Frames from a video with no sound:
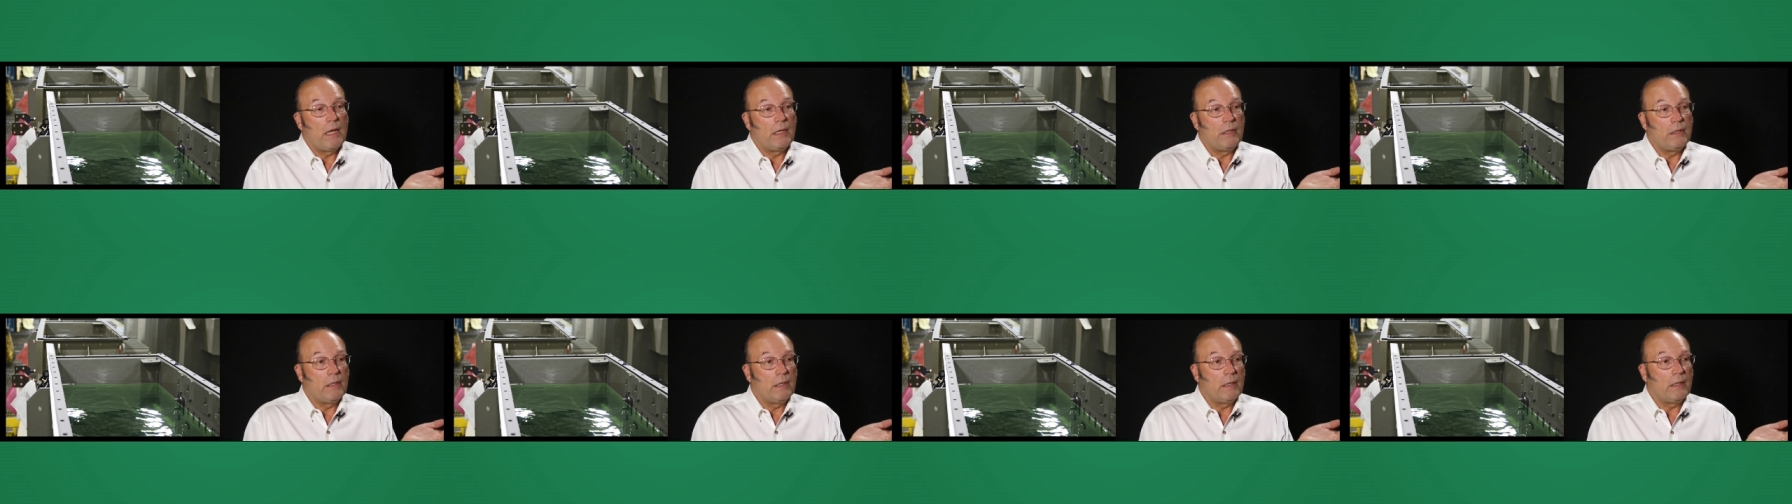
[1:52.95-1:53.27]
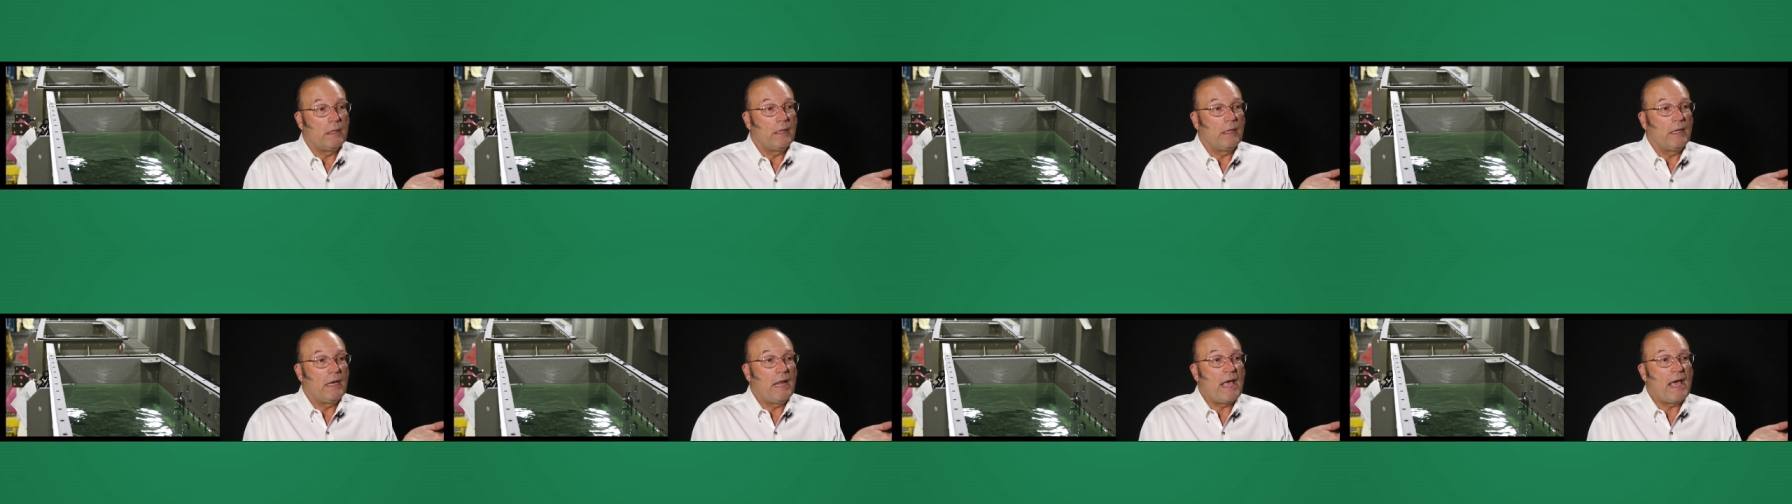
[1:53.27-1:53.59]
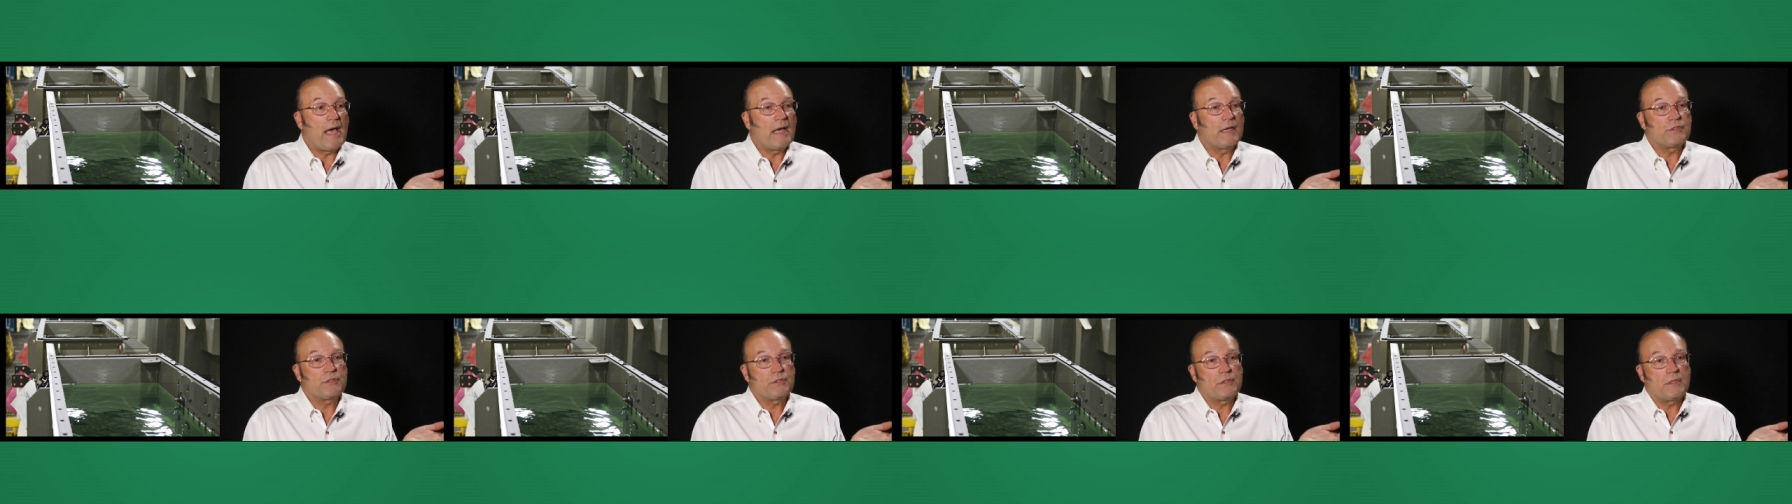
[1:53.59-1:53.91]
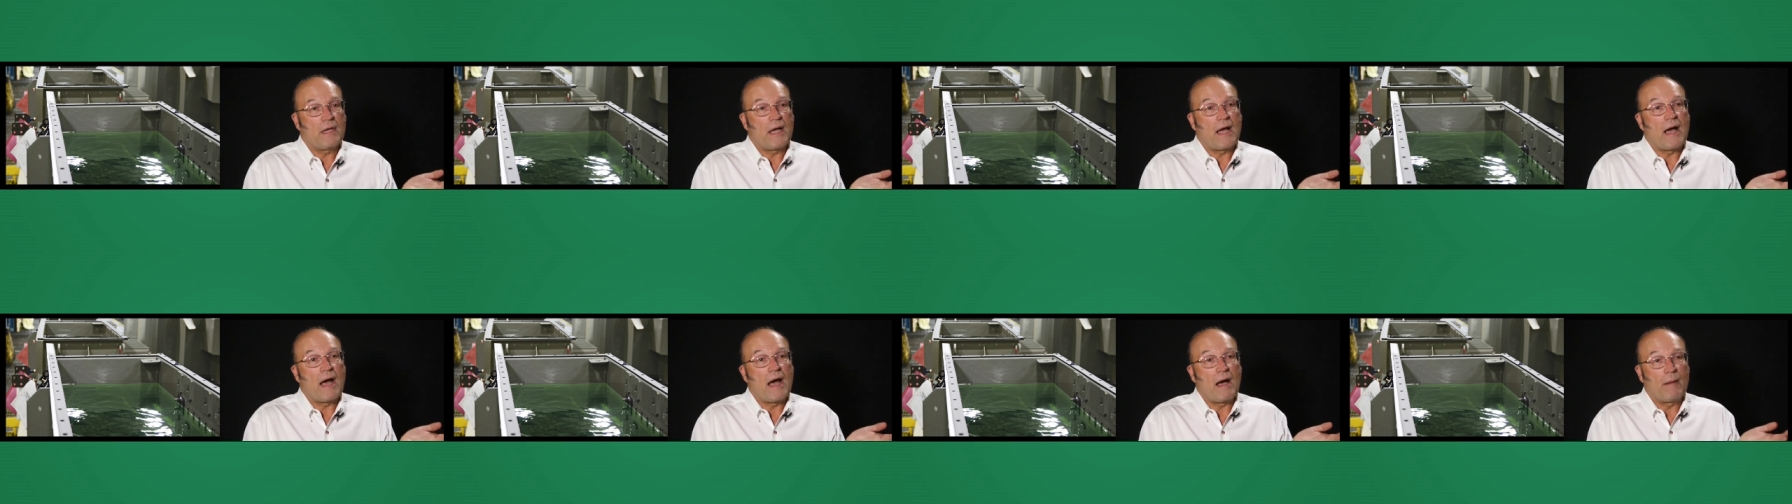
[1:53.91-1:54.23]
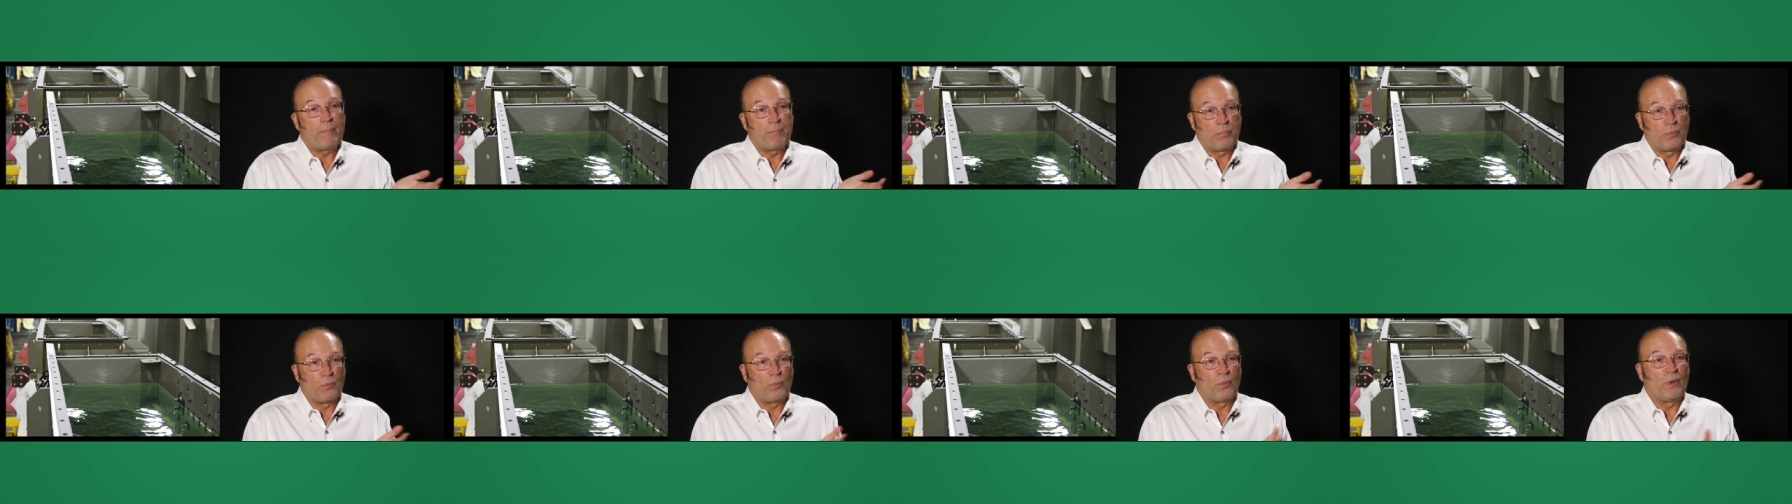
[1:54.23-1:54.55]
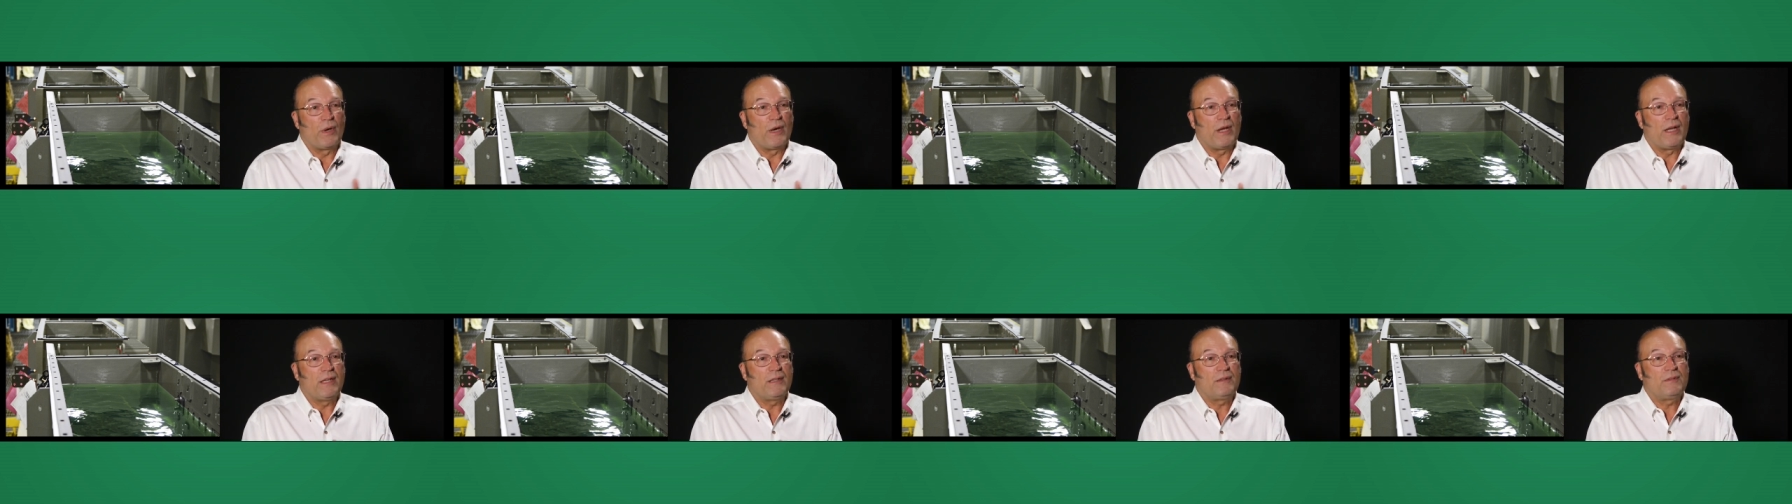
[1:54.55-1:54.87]
And it has to
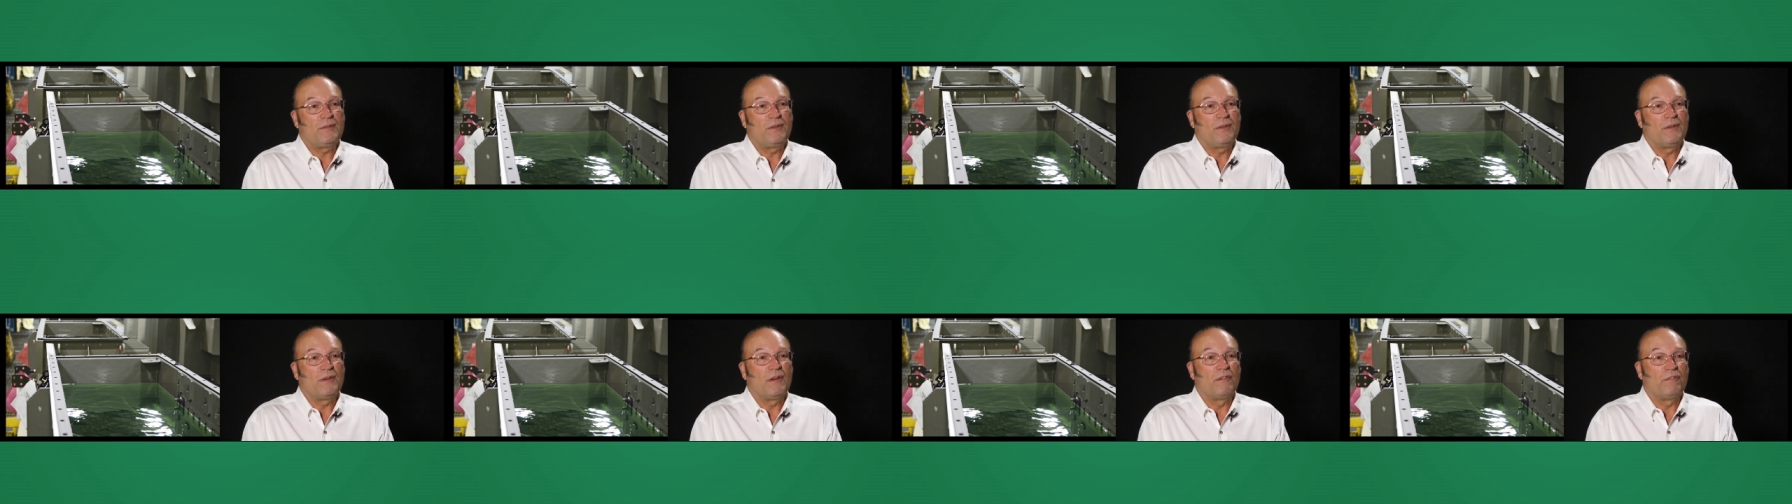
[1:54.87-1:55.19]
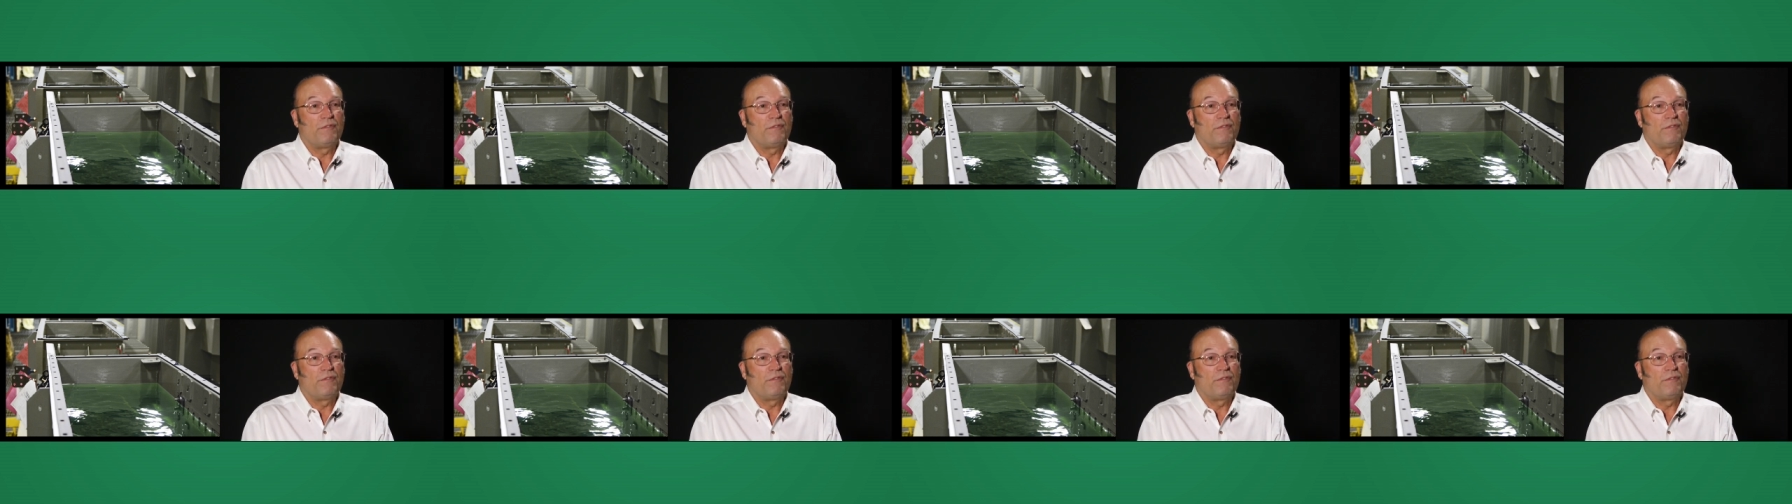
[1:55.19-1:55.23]
operate